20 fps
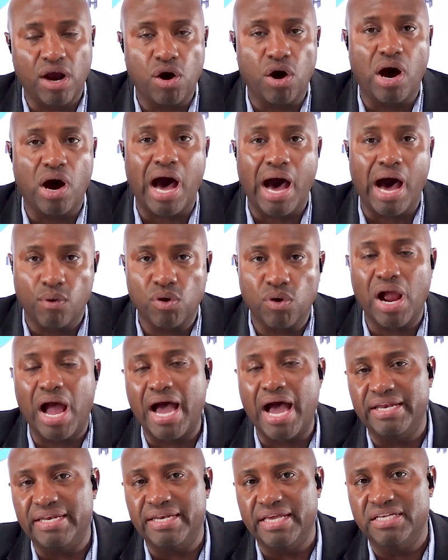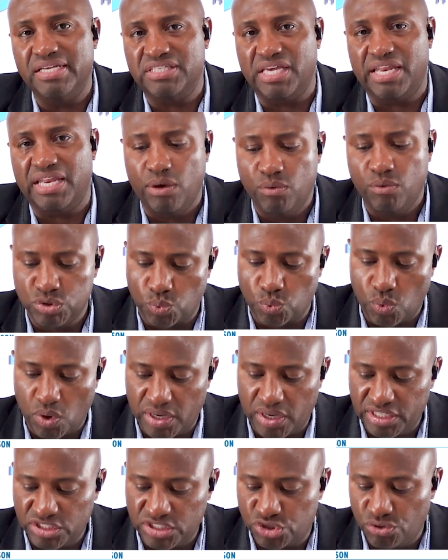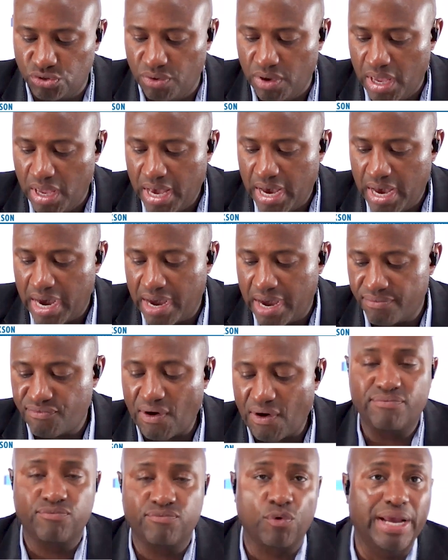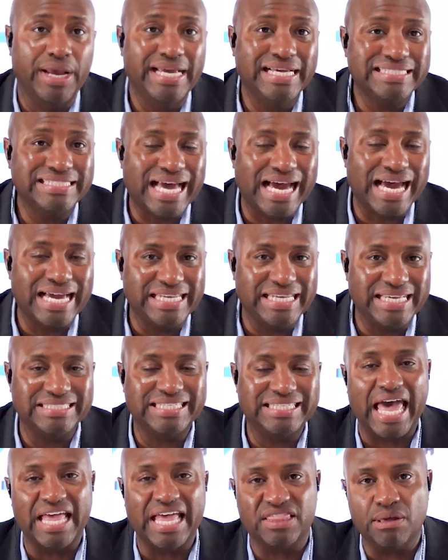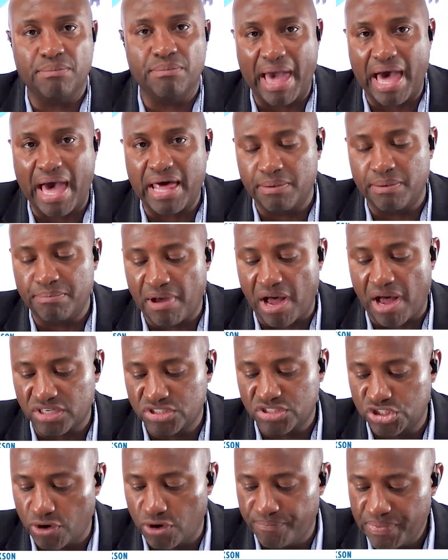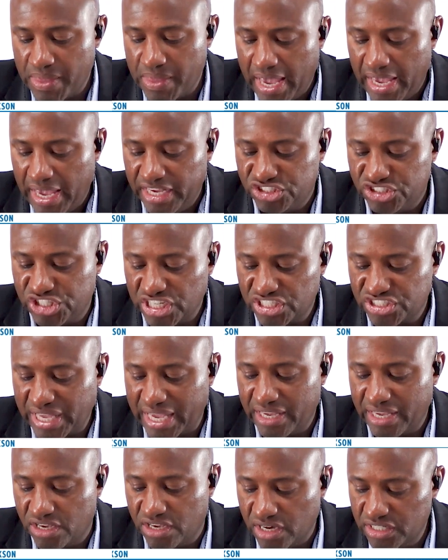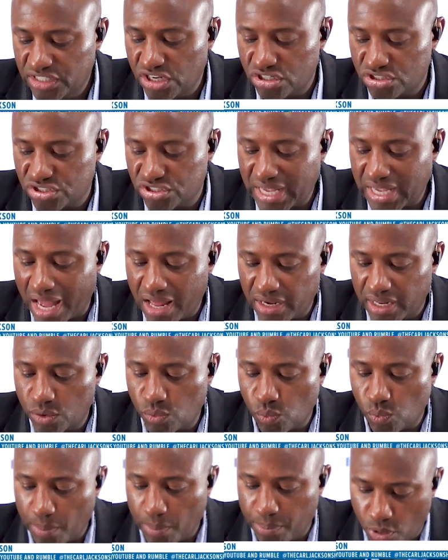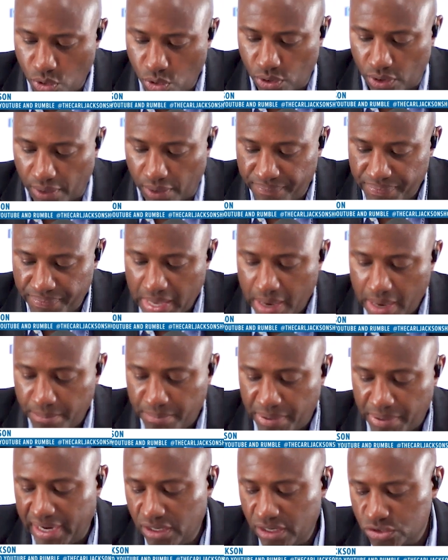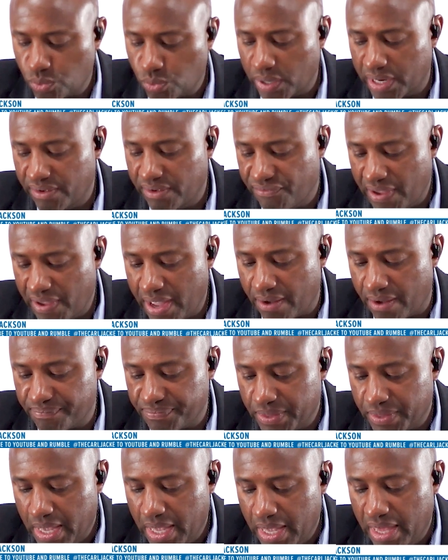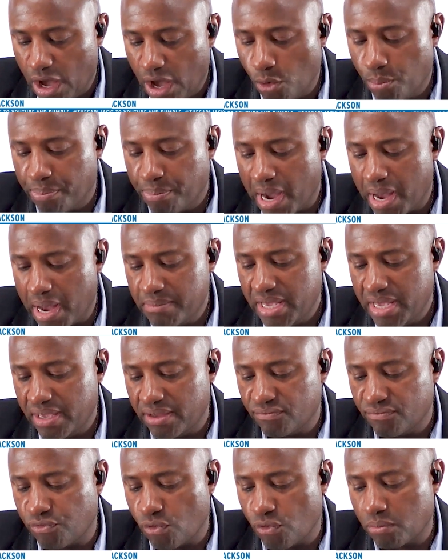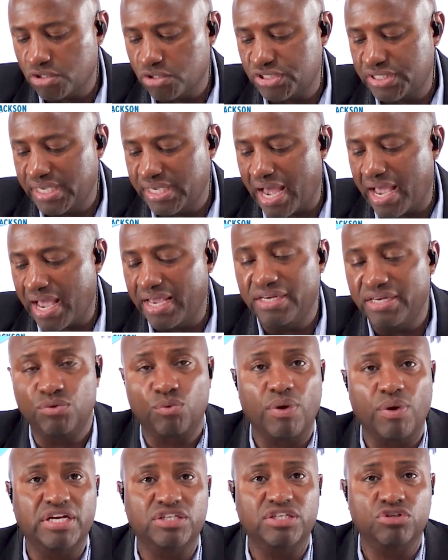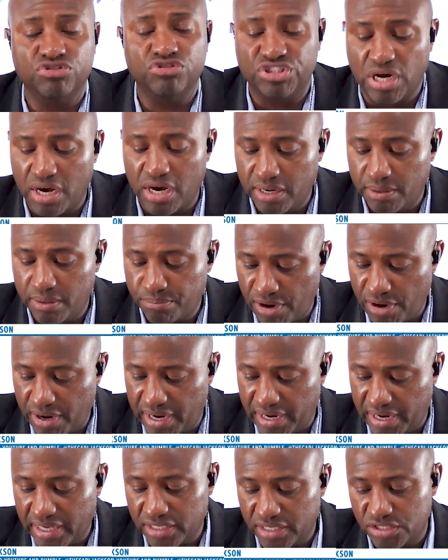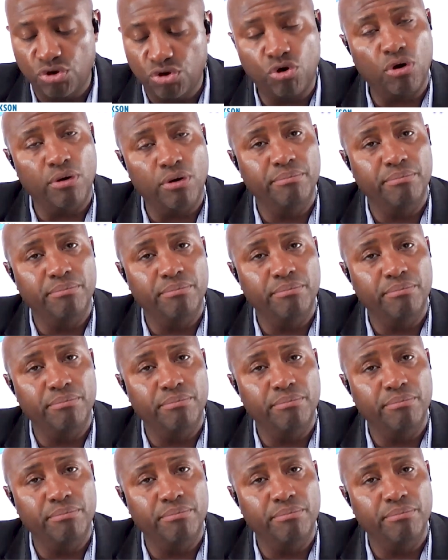ideas, and he was willing to fight for his ideas at the ballot box. So he's just a good, solid reporter. But here's what he found. Obama and former CIA Director John Brennan, yes, you heard me